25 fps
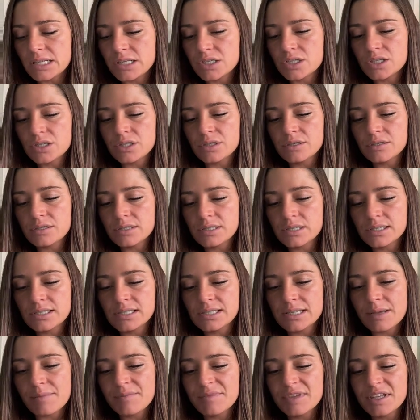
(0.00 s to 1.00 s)
issues
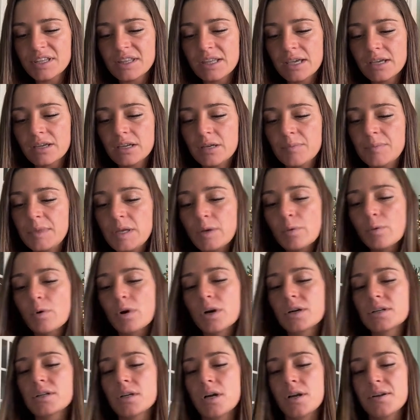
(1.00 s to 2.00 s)
is something that could be
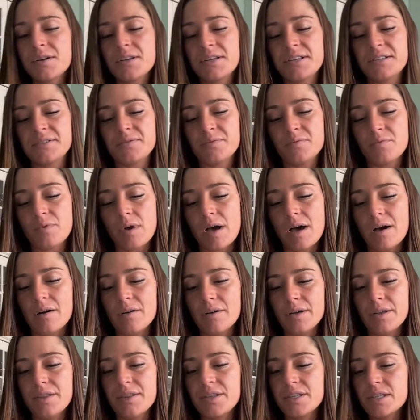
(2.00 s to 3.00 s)
worked on as
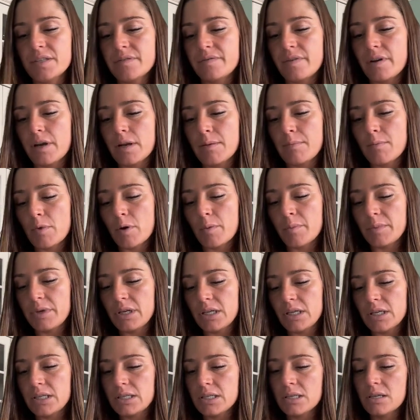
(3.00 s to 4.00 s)
well in this very
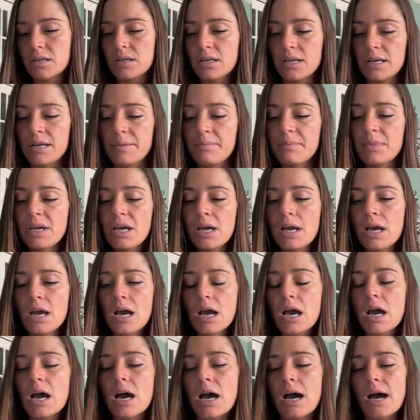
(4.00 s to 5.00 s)
moment in time.
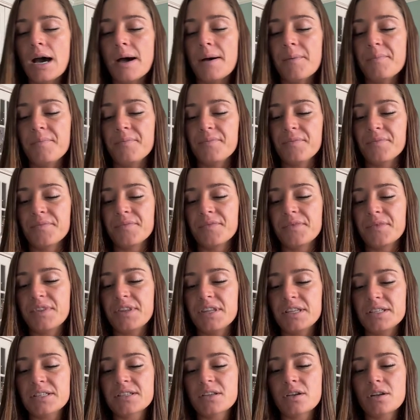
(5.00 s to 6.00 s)

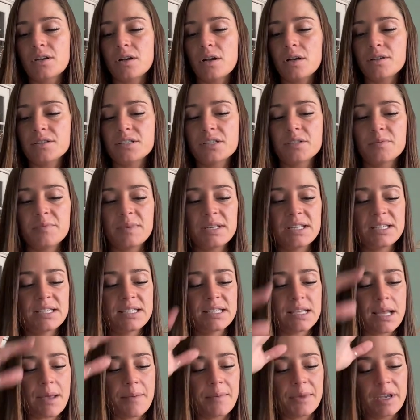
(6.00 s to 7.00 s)
This could also be
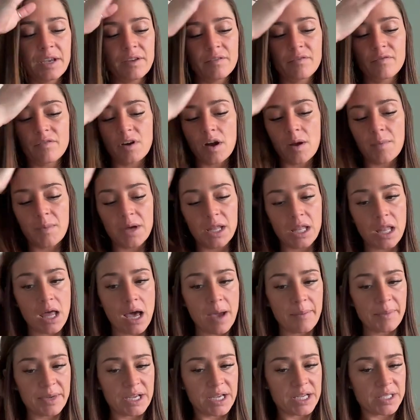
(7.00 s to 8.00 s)
stemming from a
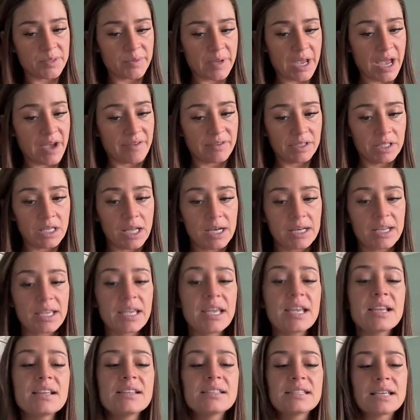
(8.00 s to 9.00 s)
lot, because we have a lot of
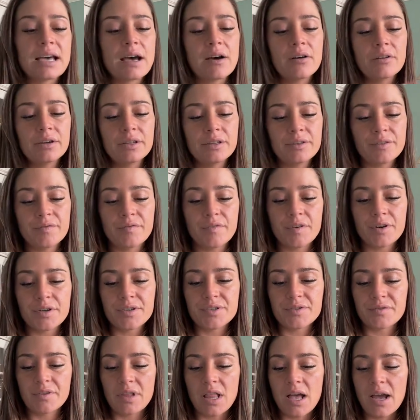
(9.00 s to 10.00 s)
kings out in the
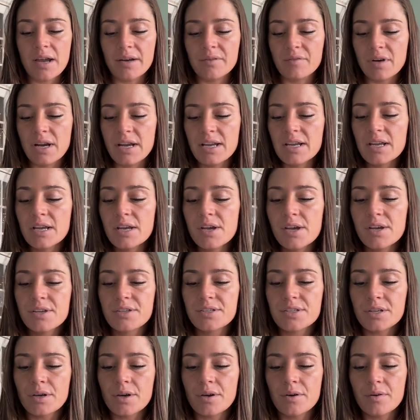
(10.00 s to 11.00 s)
first line, right?
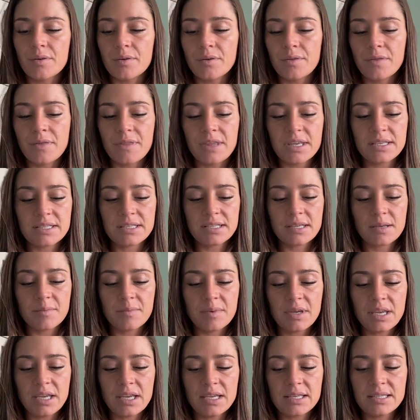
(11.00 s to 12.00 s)
So this could
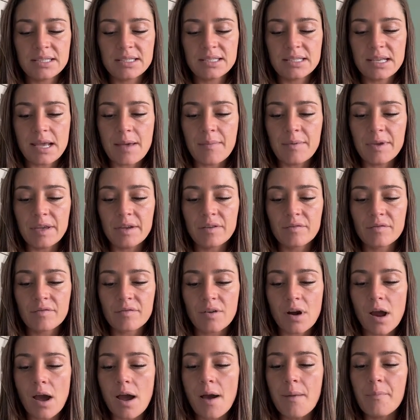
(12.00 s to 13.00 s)
be stemming
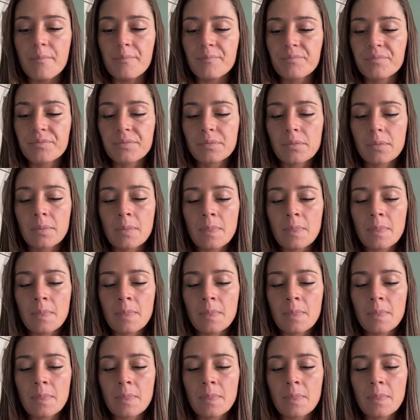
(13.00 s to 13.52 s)
from